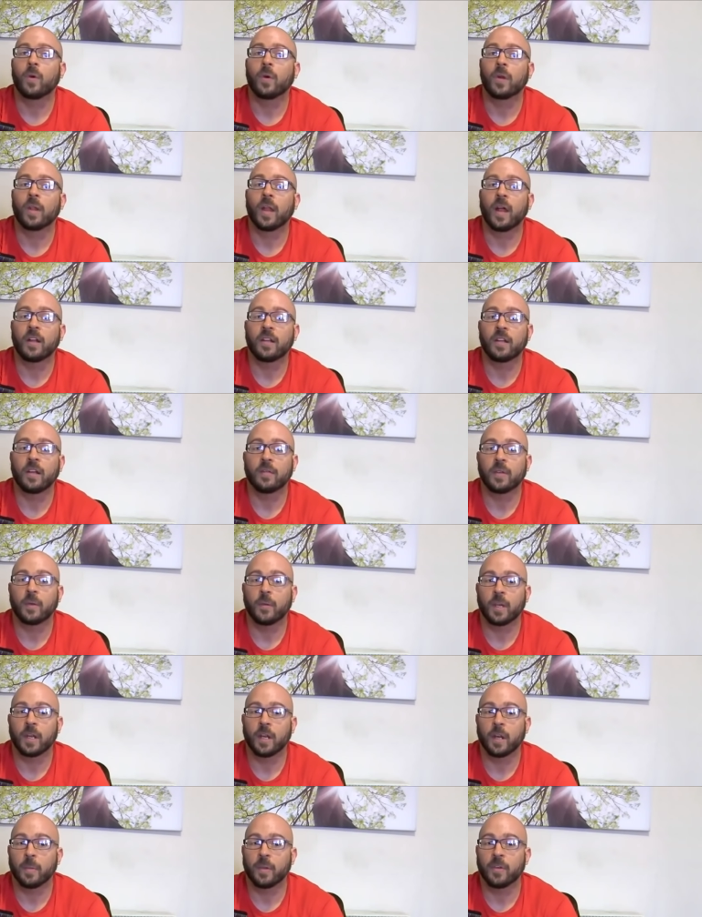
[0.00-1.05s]
Or a lot of times
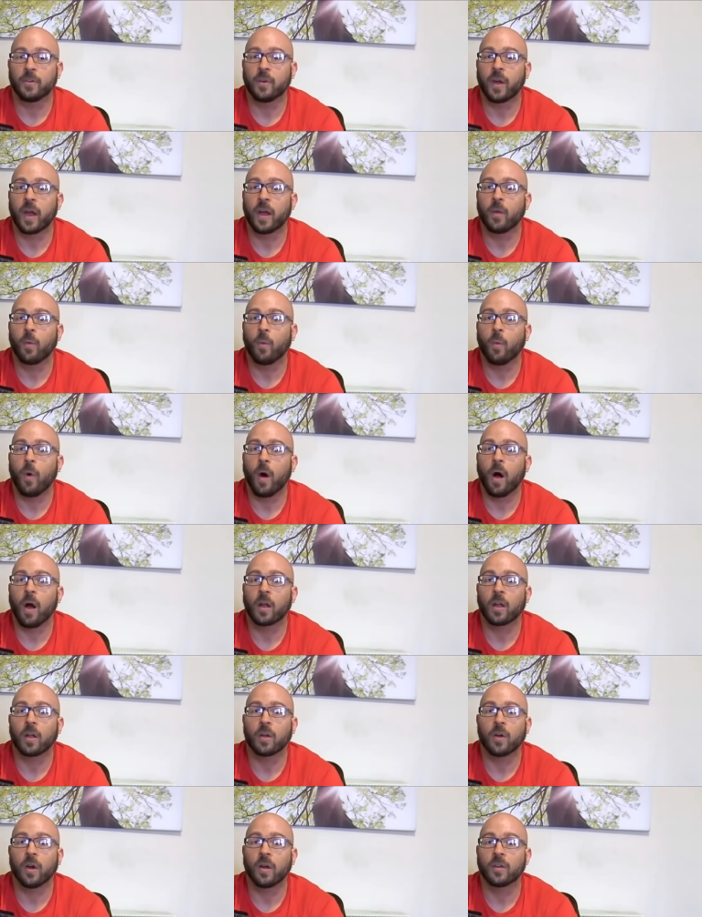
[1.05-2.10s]
I would get up and try to
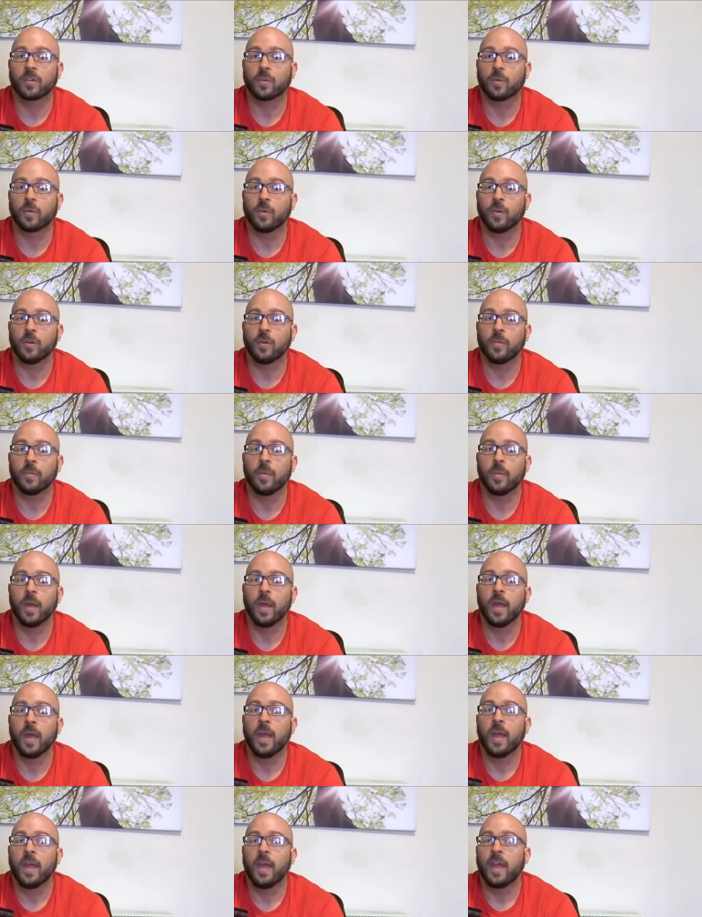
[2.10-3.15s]
walk across a room,
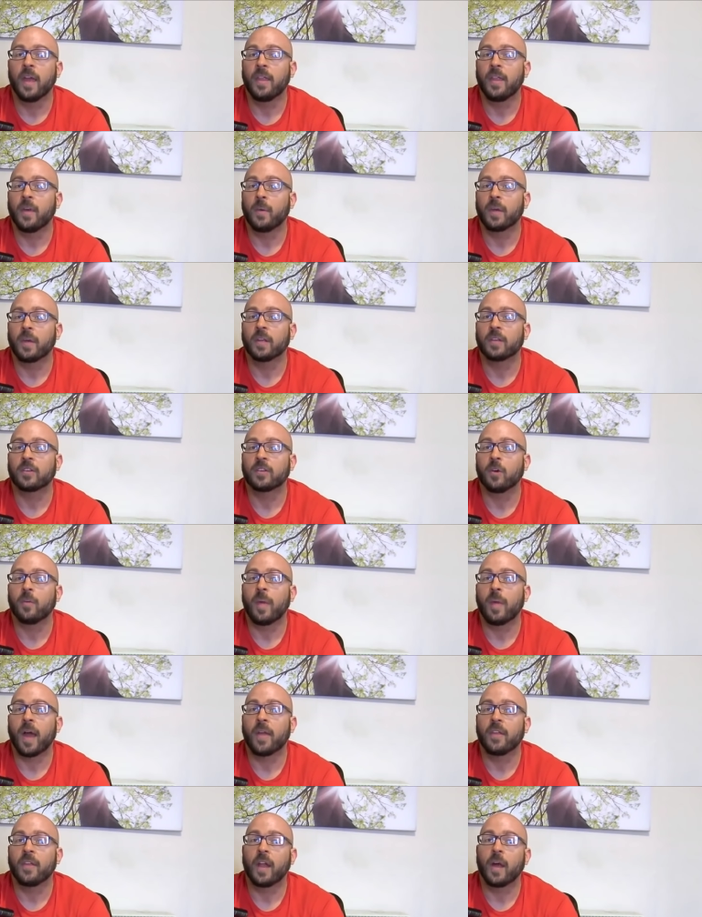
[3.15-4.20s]
and they would get
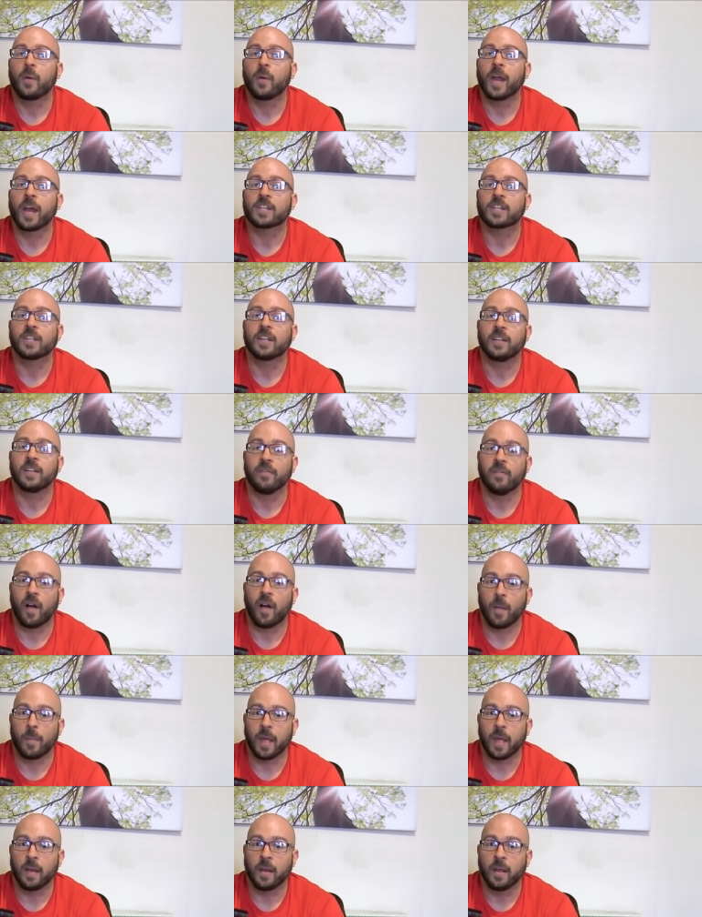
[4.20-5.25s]
so bad that I would actually
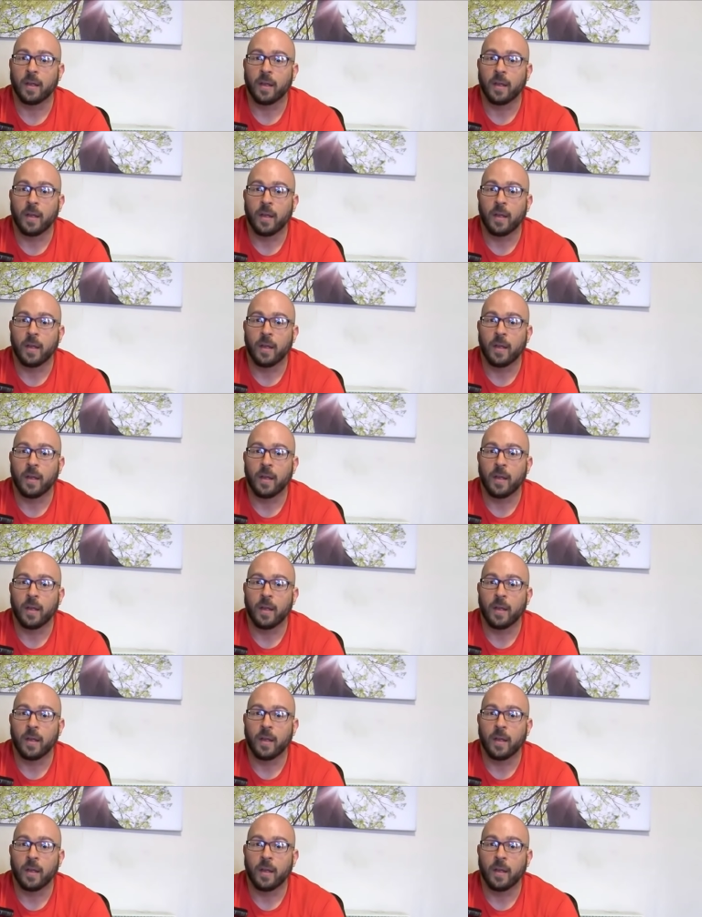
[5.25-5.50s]
vomit.